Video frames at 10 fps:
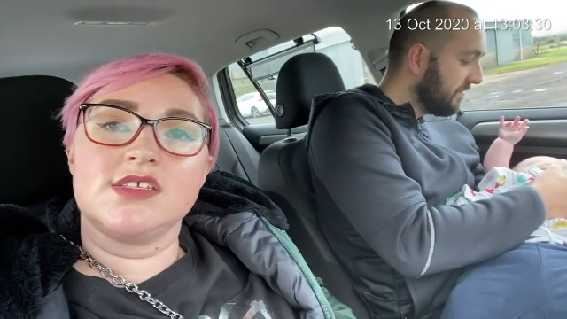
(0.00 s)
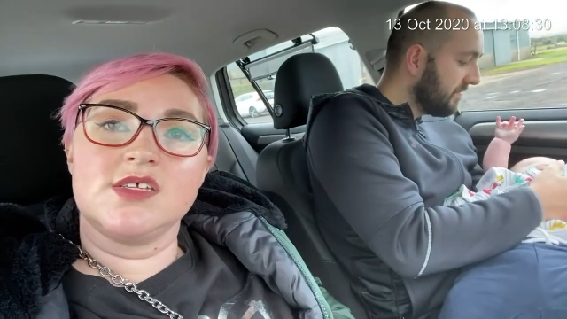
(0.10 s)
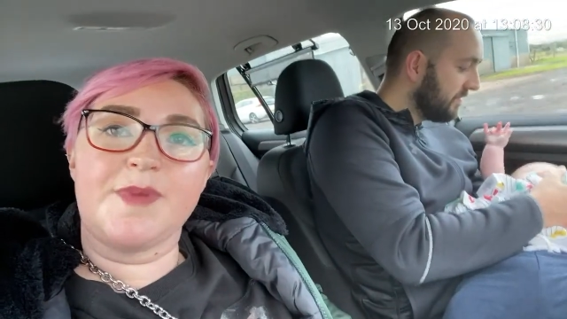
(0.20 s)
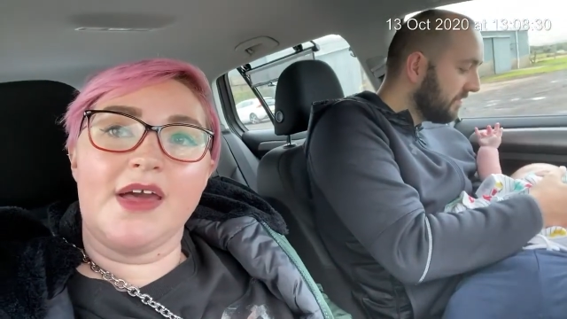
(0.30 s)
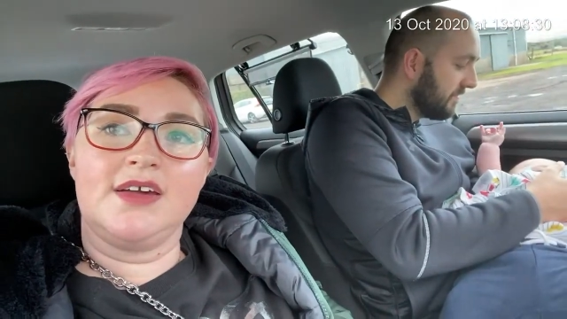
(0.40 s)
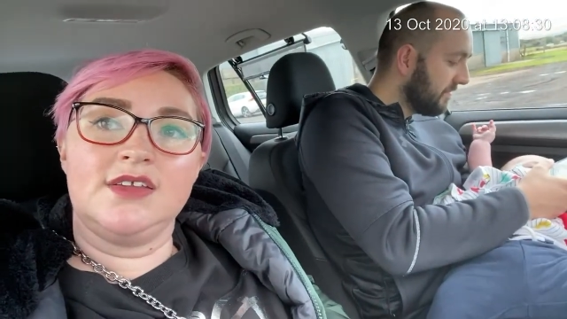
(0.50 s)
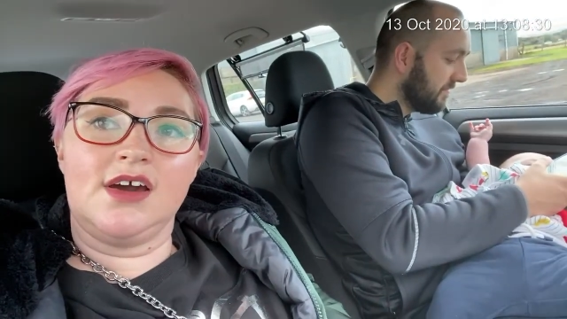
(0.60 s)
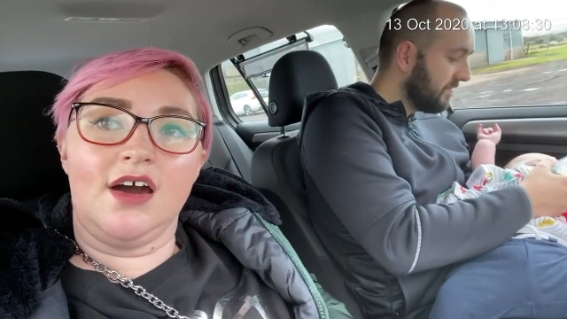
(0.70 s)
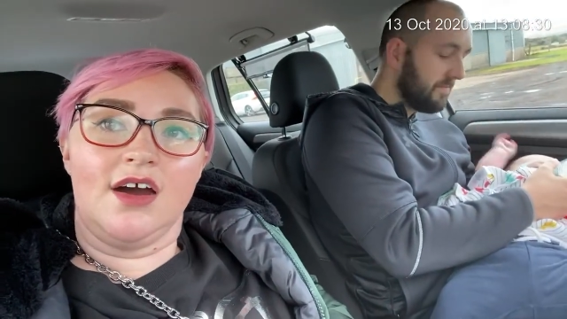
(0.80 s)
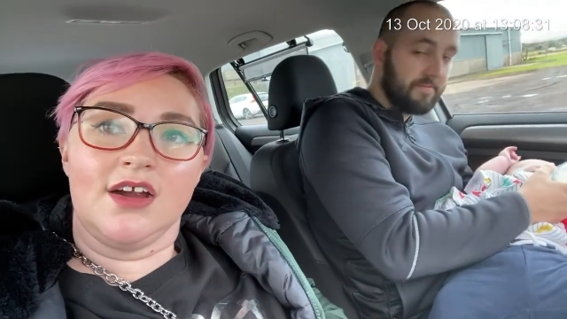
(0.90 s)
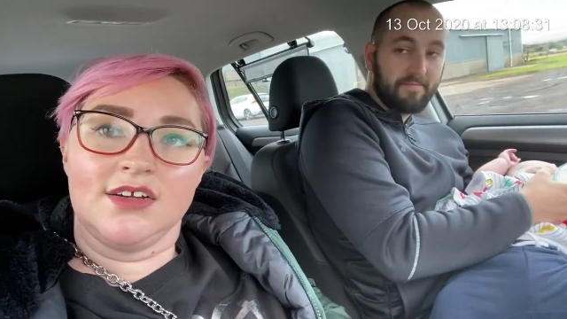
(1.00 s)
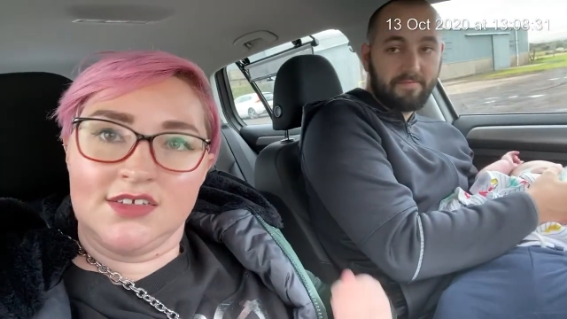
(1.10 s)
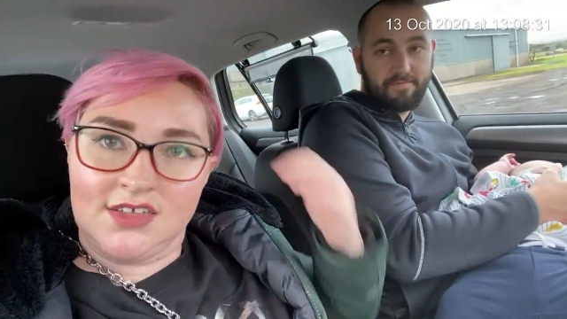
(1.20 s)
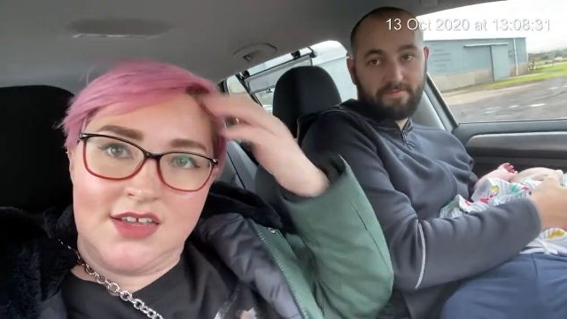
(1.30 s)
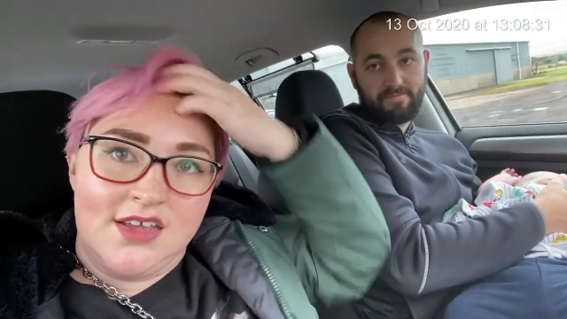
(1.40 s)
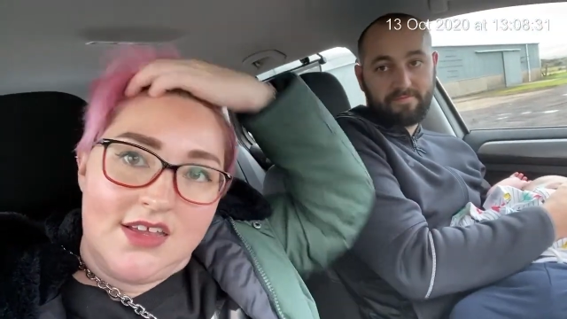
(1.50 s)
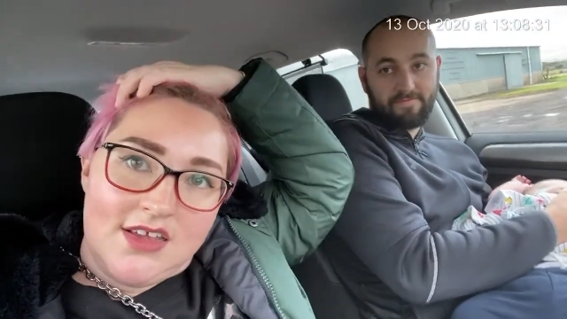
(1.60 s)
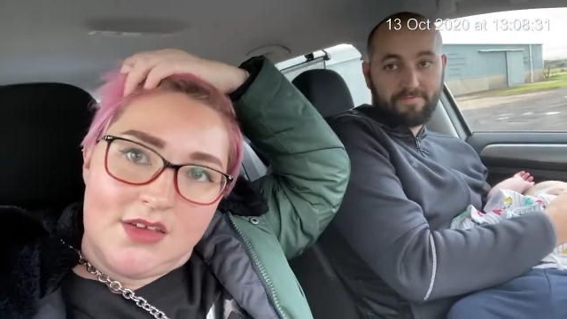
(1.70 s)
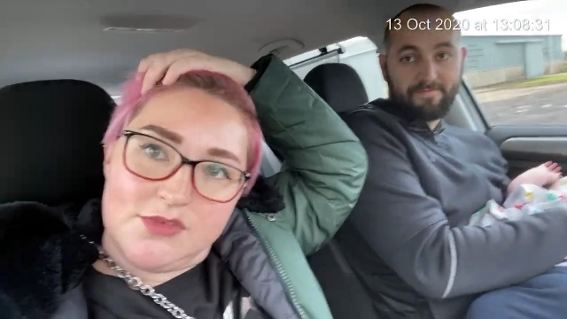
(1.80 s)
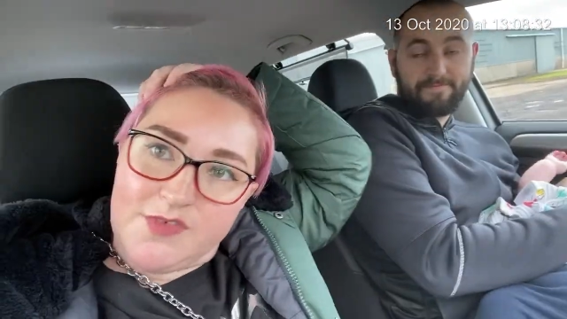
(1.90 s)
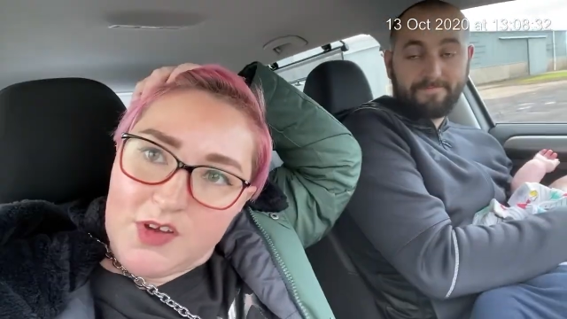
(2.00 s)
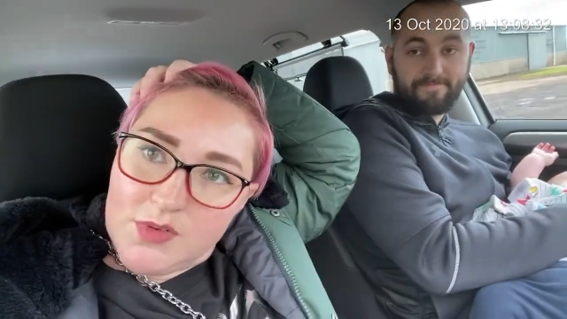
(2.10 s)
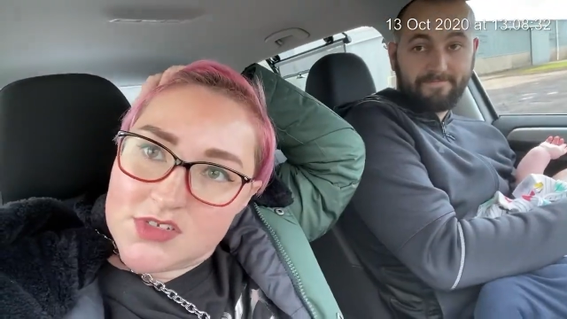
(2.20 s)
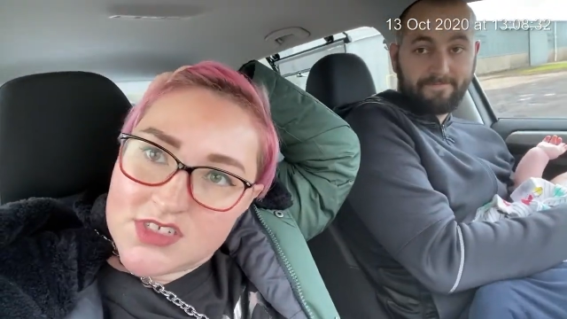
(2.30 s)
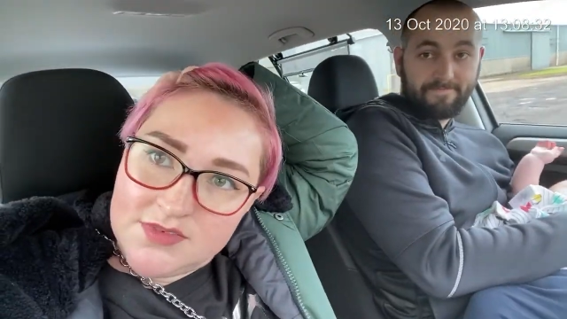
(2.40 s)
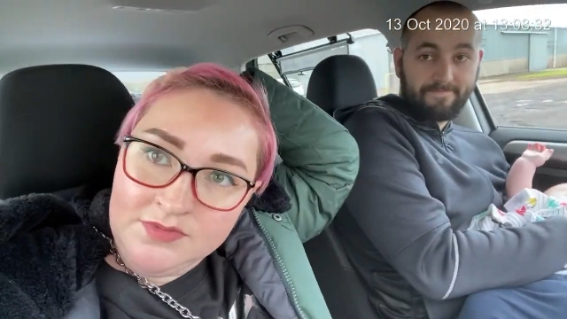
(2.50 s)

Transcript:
Speaker 1: us back in the car. It was fun, wasn't it?